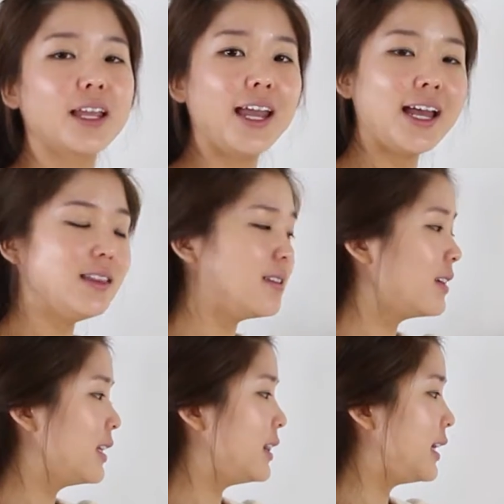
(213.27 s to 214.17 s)
And
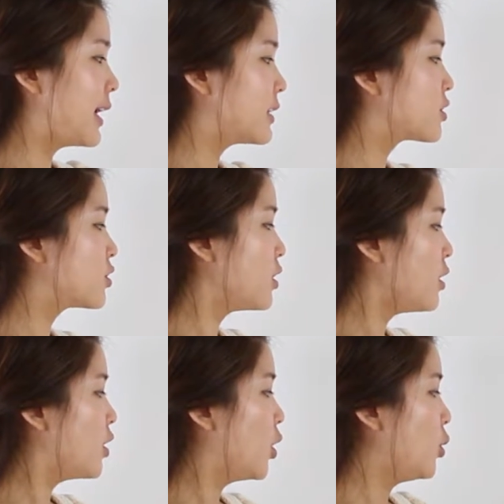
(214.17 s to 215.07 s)
in the answer,
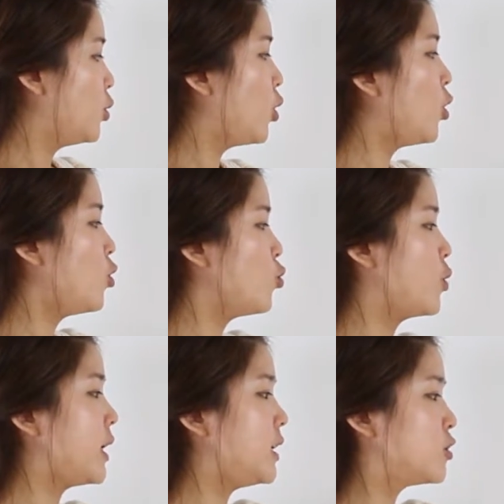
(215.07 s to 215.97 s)
no,
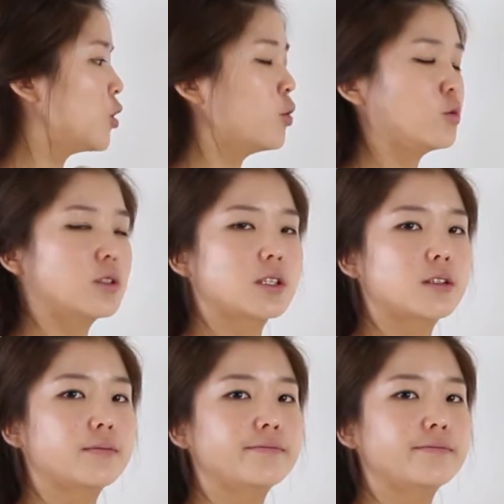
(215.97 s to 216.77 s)
we don't.